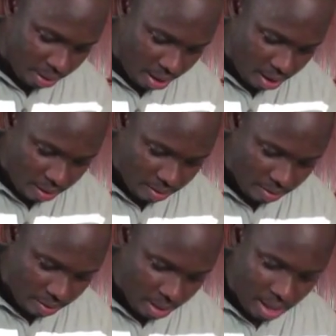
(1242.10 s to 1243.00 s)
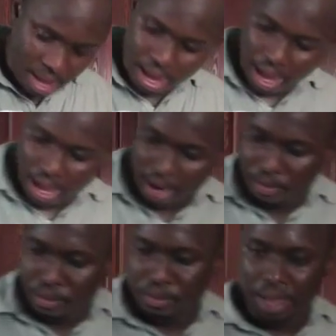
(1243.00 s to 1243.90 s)
Yeah.
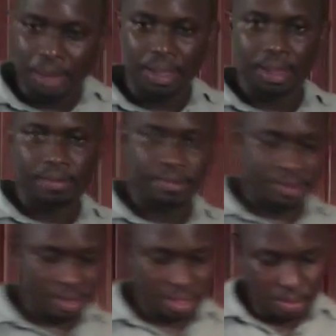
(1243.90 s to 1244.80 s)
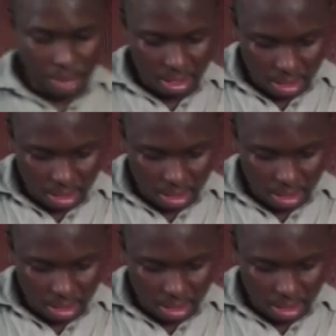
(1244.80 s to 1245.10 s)
And maybe squeeze